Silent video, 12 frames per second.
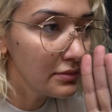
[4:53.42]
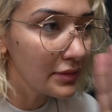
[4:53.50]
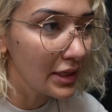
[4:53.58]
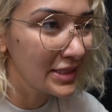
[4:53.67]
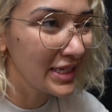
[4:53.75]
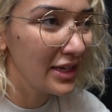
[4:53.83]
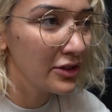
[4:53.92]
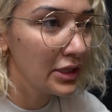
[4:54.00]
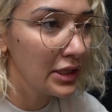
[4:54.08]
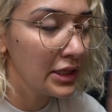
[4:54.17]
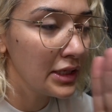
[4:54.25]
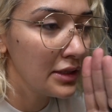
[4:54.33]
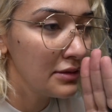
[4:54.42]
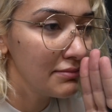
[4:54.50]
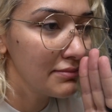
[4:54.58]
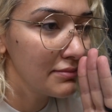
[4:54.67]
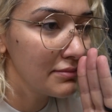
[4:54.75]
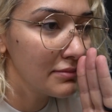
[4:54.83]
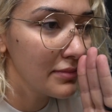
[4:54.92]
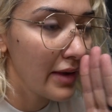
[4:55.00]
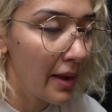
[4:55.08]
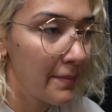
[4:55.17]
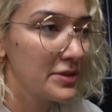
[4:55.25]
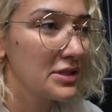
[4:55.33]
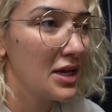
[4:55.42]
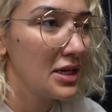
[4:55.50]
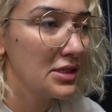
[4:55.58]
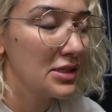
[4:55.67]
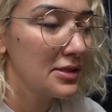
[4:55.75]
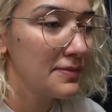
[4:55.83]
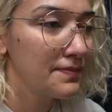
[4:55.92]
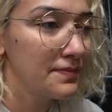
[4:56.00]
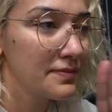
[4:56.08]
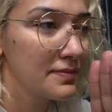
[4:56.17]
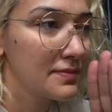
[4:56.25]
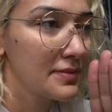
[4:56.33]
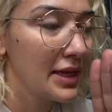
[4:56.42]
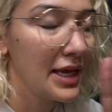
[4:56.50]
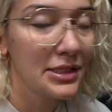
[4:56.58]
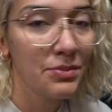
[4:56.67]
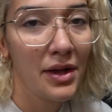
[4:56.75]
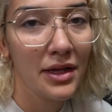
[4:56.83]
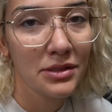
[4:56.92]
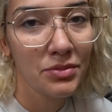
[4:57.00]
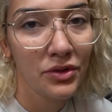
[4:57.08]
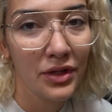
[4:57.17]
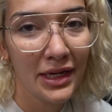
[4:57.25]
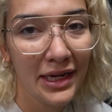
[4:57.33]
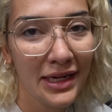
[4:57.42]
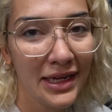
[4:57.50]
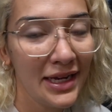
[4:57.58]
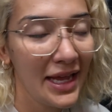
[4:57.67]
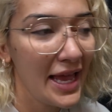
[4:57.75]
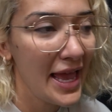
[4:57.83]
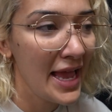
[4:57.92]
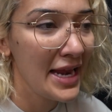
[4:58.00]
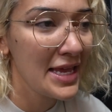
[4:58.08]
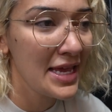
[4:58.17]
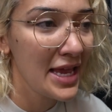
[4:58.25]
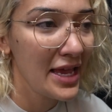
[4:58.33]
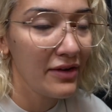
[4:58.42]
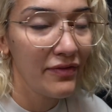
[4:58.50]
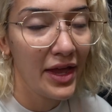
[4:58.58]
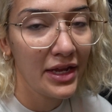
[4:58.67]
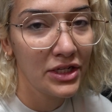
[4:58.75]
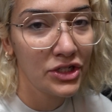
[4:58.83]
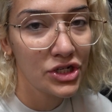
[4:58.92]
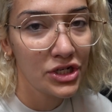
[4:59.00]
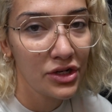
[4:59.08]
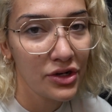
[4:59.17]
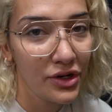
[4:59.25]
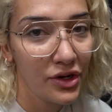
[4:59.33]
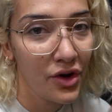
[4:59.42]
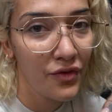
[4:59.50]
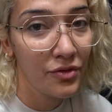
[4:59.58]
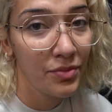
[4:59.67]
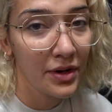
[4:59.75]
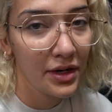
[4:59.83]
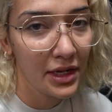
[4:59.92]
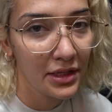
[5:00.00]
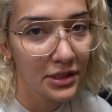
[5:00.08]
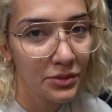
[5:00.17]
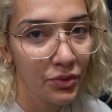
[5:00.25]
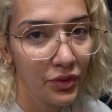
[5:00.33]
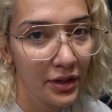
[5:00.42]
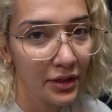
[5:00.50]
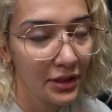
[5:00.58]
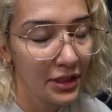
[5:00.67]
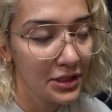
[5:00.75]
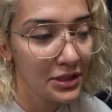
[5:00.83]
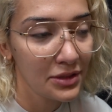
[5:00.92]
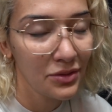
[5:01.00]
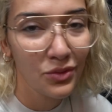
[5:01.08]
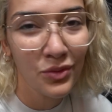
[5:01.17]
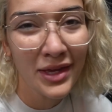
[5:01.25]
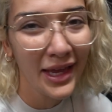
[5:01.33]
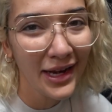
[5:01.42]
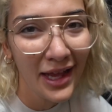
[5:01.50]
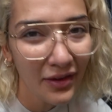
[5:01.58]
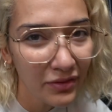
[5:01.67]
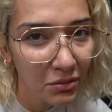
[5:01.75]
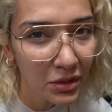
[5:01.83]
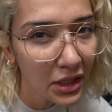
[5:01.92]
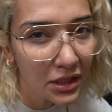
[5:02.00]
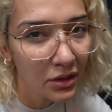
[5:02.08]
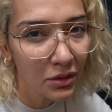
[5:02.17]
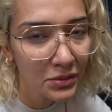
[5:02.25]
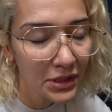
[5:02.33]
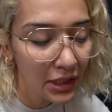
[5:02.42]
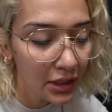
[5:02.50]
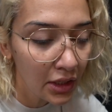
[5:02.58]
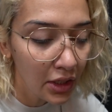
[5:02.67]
as calculated and precise possible, and I need any advantage over Bart at this point because we can't have him win. You know what I'm saying?